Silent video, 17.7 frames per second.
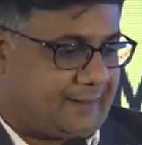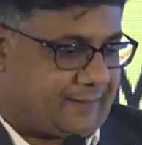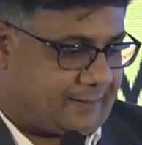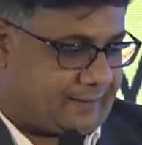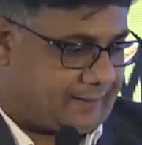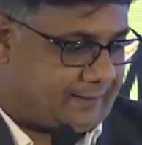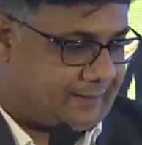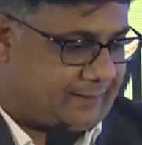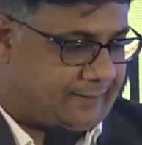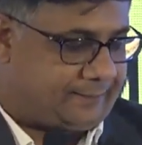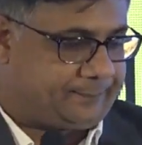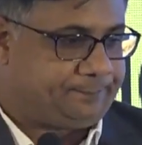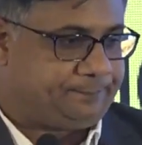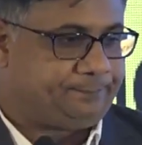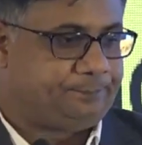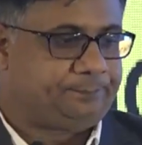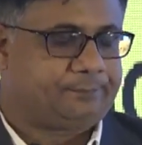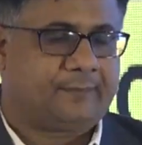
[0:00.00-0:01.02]
Uh,
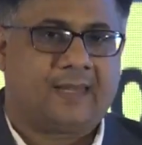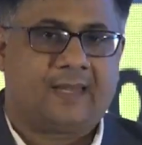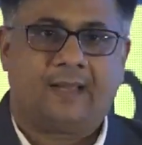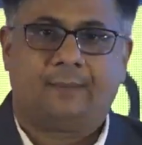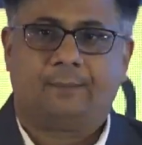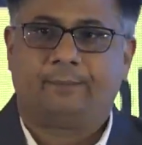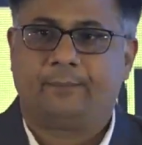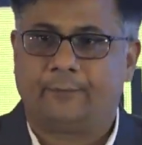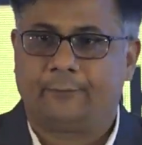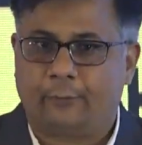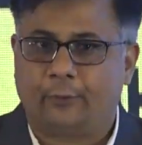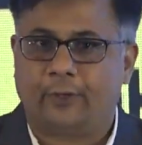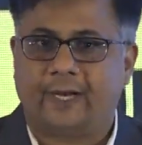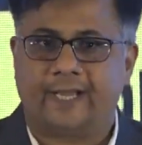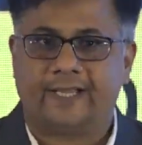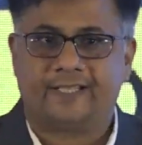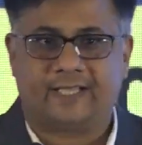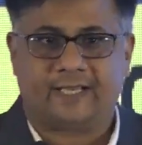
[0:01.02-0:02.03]
Before
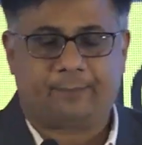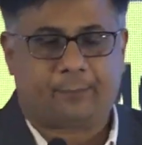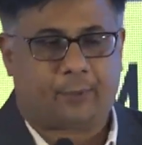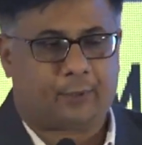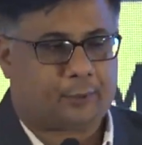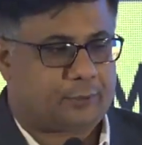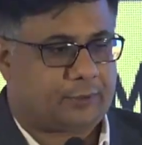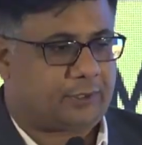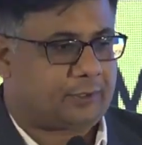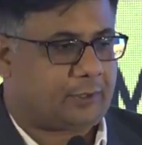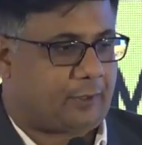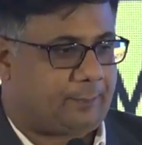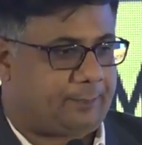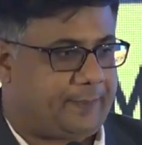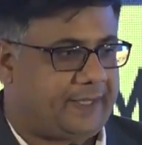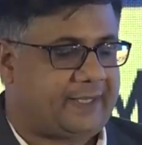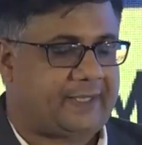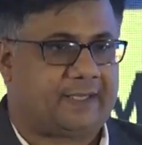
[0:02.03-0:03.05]
I jump onto the
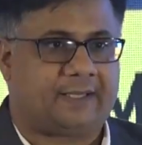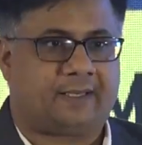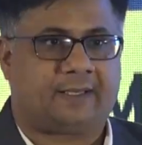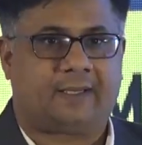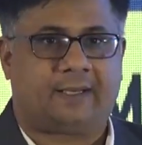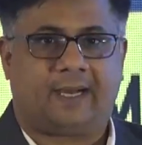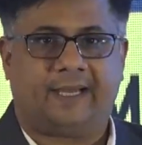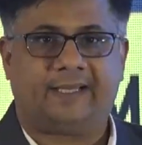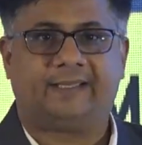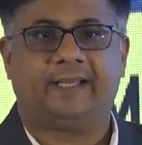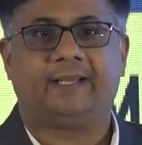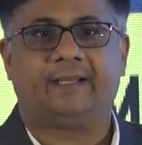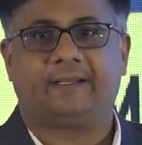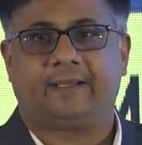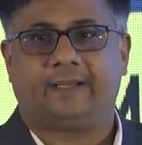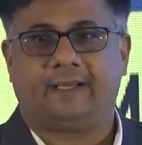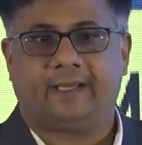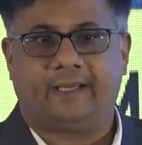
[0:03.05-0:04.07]
topic, I think
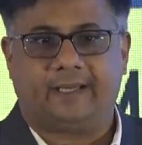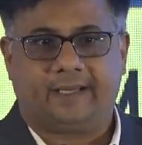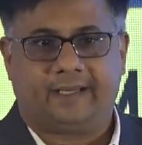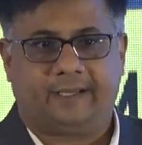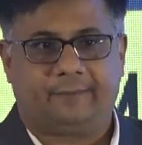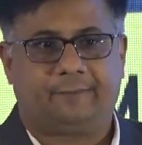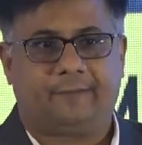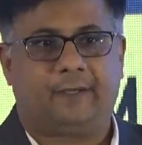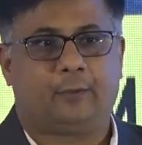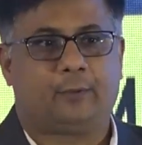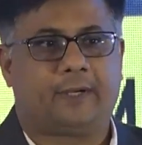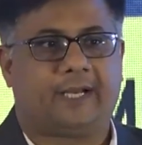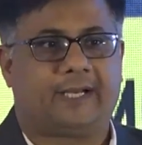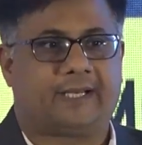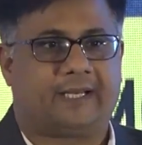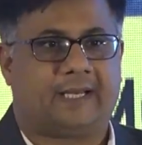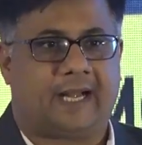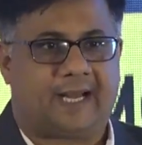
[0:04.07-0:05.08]
if we look
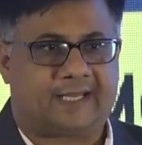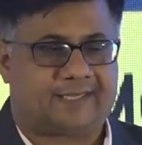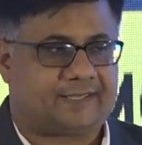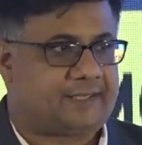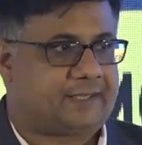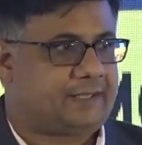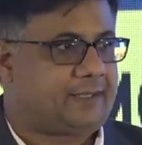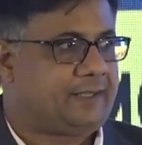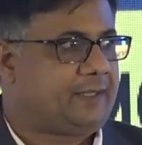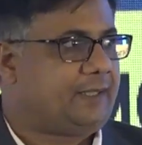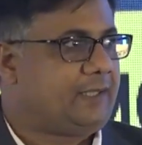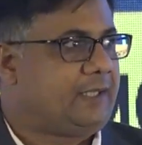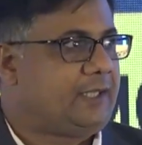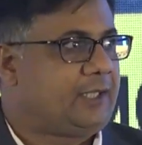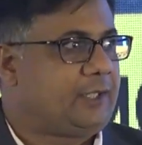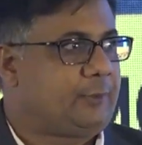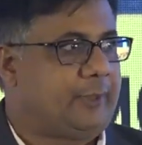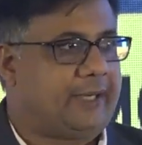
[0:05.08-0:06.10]
at last
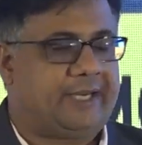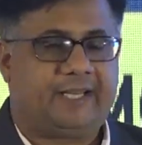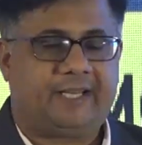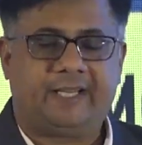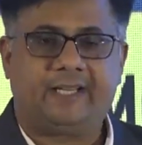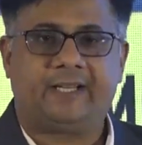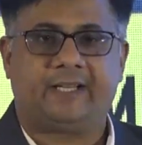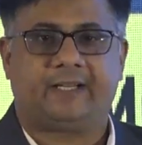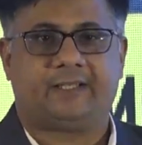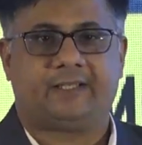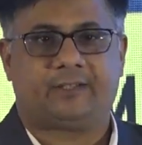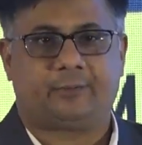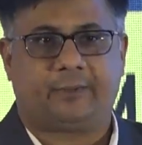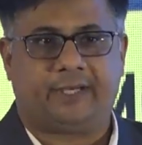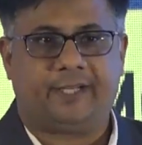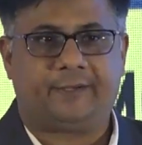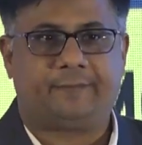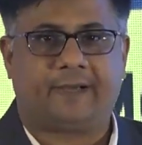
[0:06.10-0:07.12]
20 years,
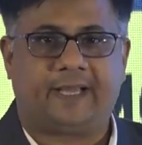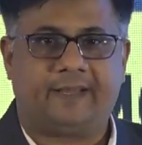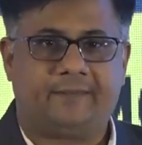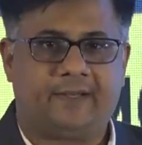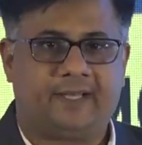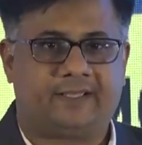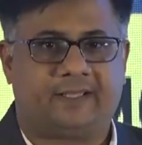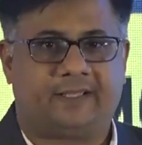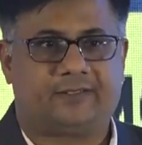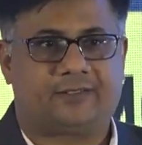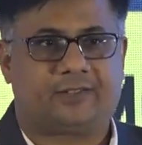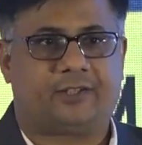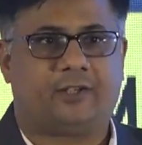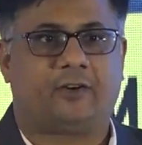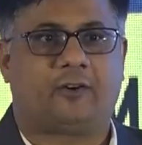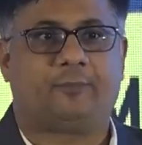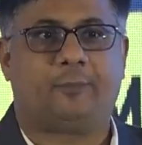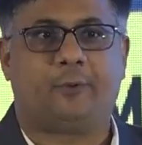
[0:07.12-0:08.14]
25 years history
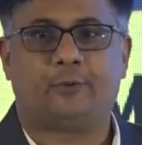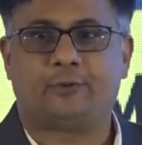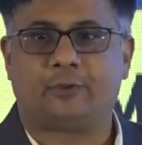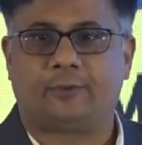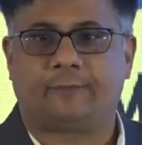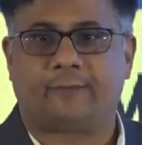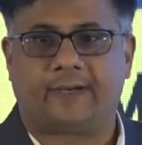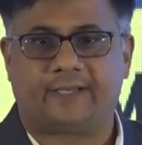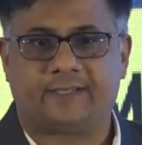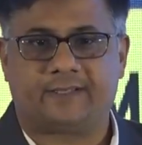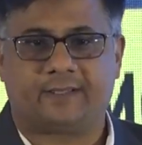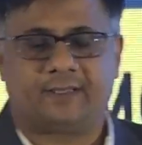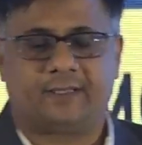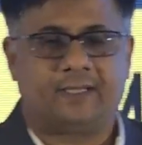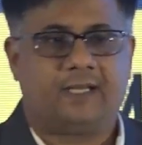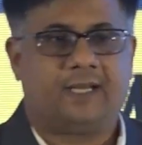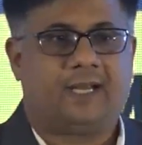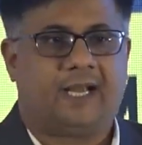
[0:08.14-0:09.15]
of mutual funds,
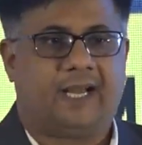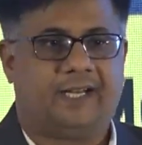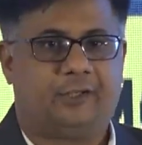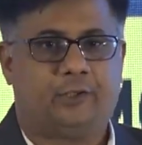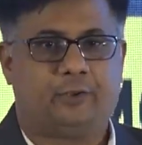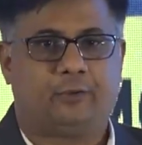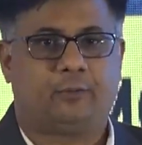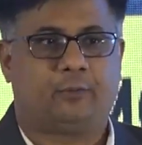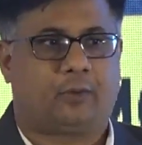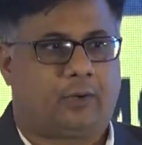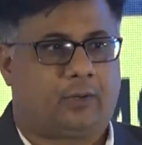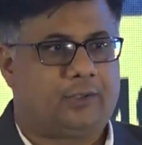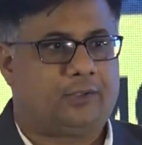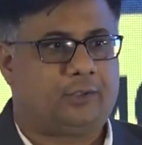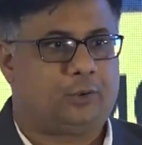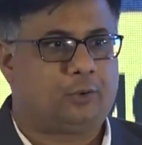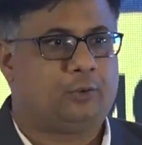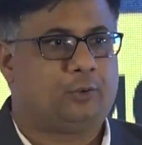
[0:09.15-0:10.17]
and
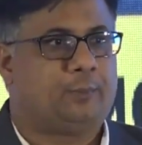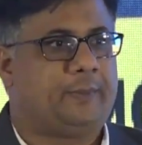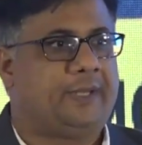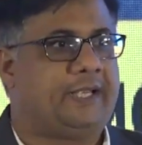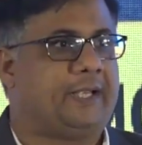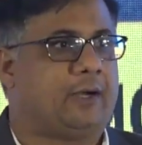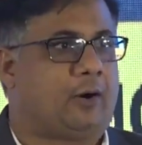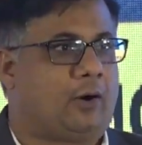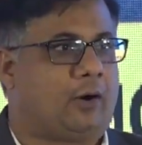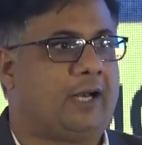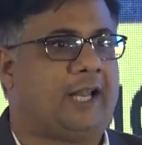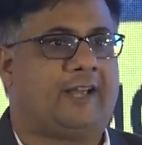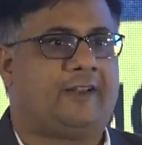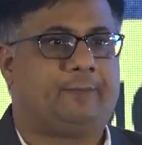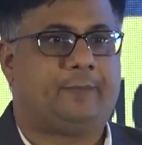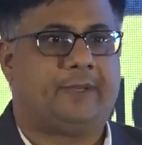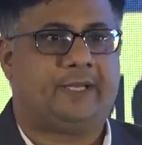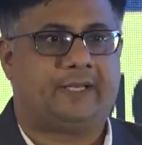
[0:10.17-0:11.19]
me, all
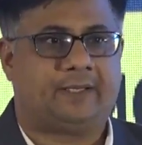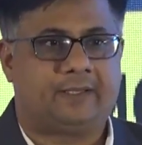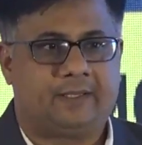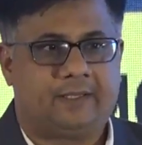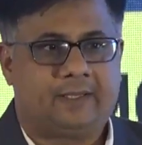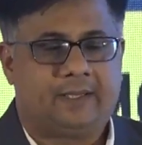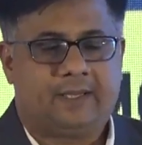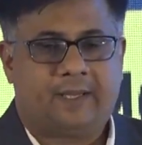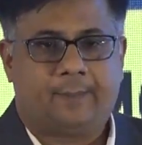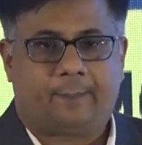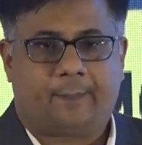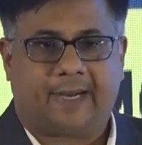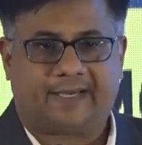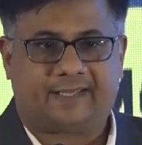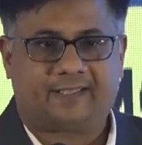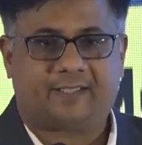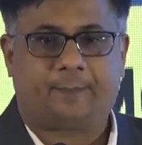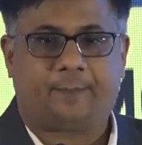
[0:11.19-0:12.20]
have been
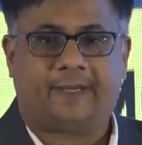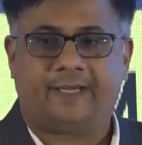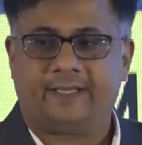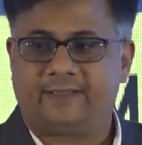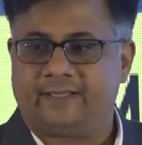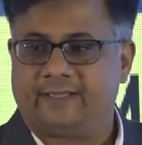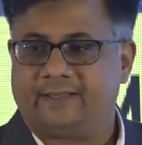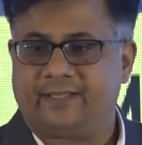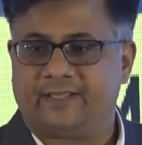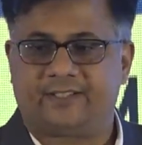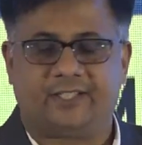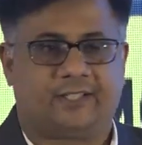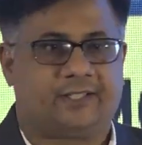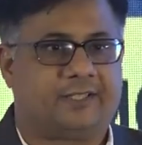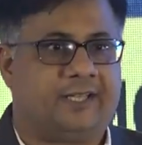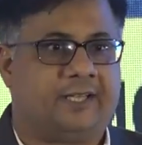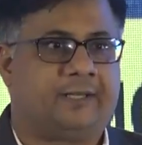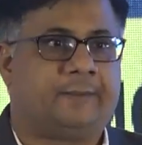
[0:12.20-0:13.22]
participants in this
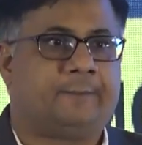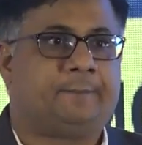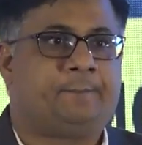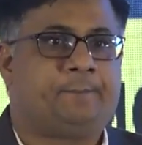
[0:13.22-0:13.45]
journey,